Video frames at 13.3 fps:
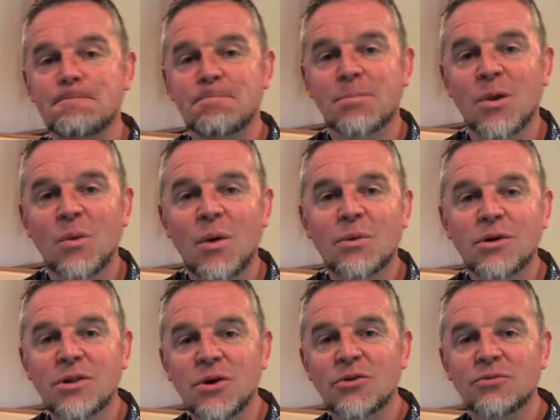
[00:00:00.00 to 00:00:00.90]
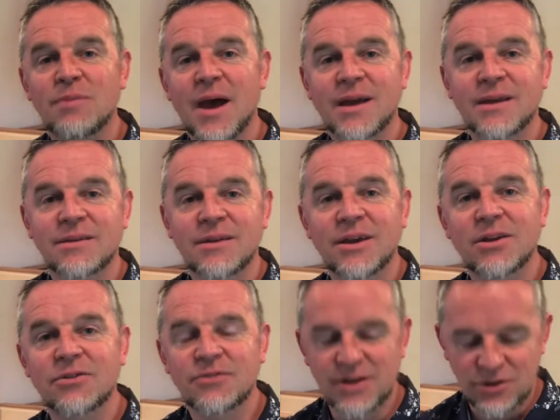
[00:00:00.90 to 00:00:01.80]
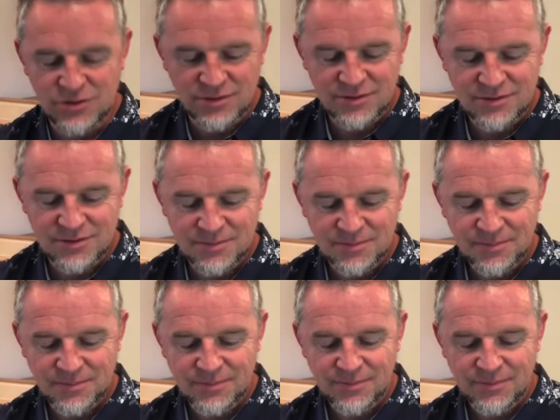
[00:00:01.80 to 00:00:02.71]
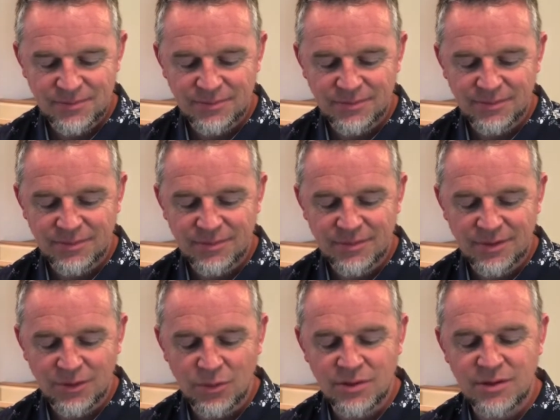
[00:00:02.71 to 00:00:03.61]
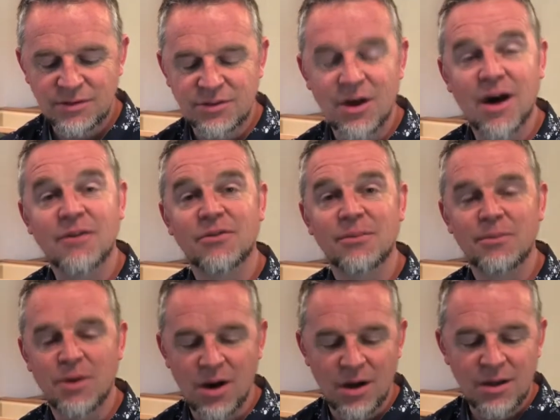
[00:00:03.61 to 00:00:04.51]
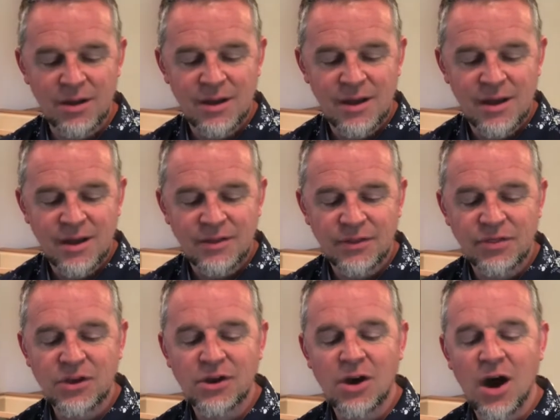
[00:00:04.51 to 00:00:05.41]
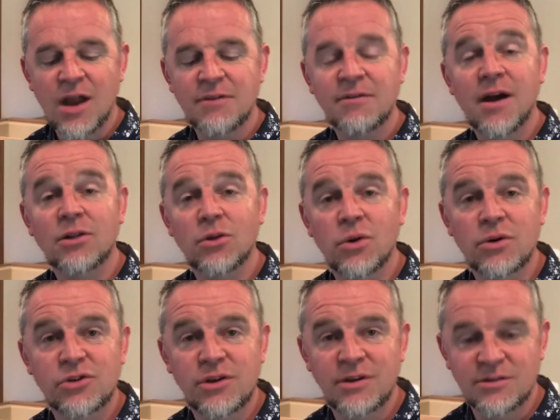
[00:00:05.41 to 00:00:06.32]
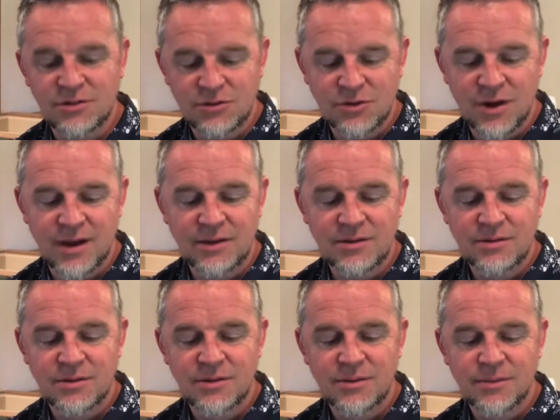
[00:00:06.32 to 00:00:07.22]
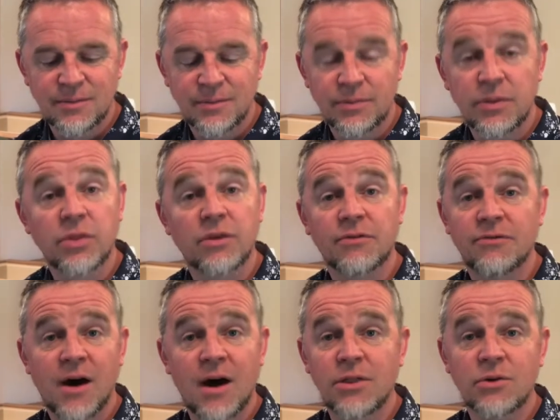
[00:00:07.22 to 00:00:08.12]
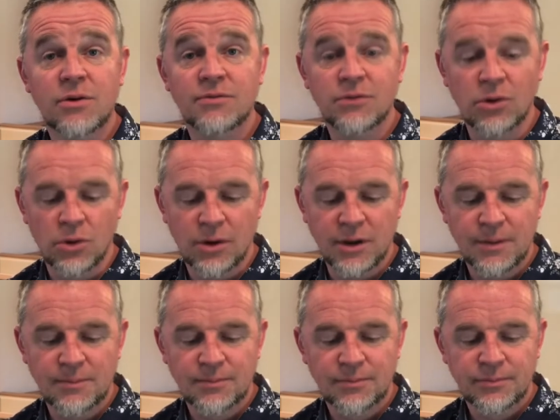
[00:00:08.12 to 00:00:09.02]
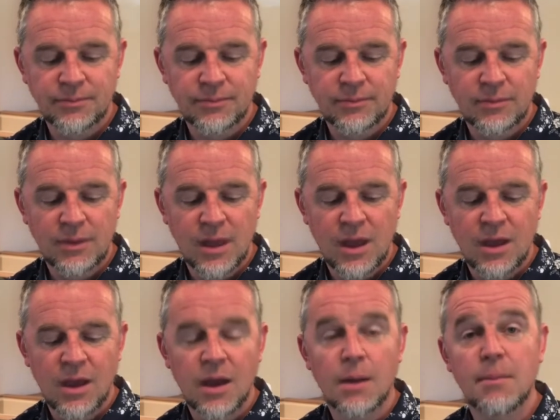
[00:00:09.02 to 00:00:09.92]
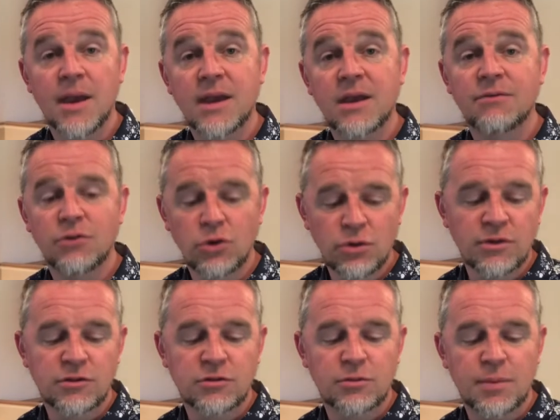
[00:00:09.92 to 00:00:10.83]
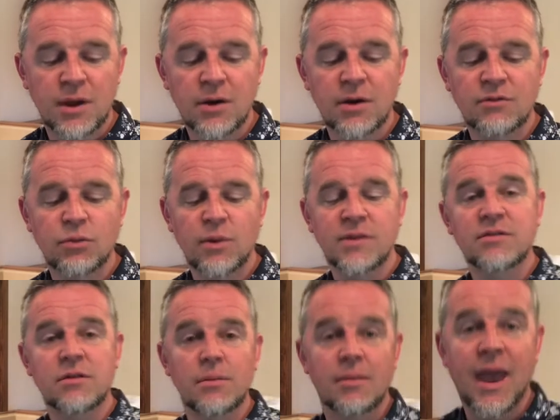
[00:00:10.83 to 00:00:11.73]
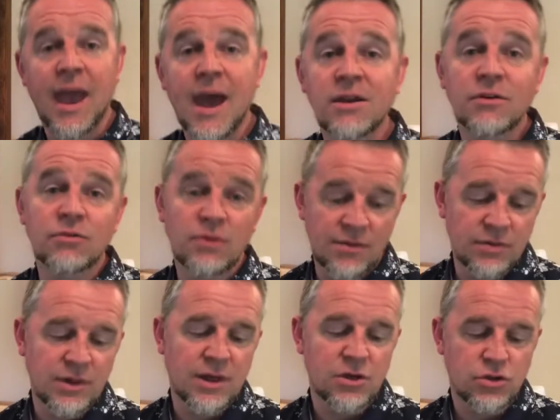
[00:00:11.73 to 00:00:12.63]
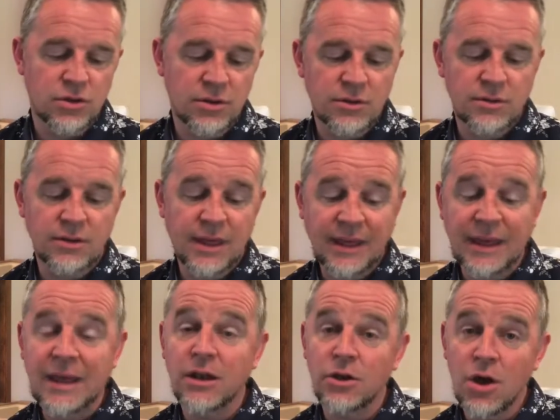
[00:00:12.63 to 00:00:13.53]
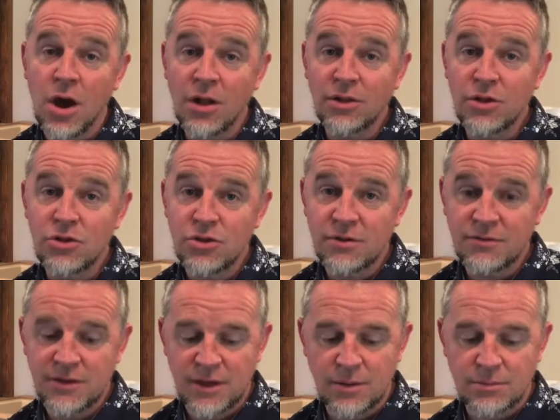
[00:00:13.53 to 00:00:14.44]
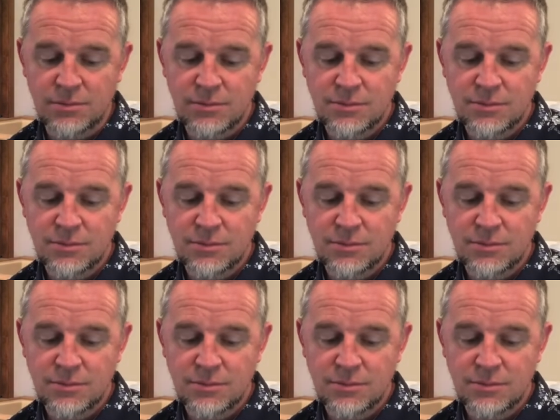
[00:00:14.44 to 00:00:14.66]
Well, we'll close back in Ephesians with this thought from Paul, that the God of our Lord Jesus Christ, the Father of glory, may give you the spirit of wisdom and of revelation in knowledge of him,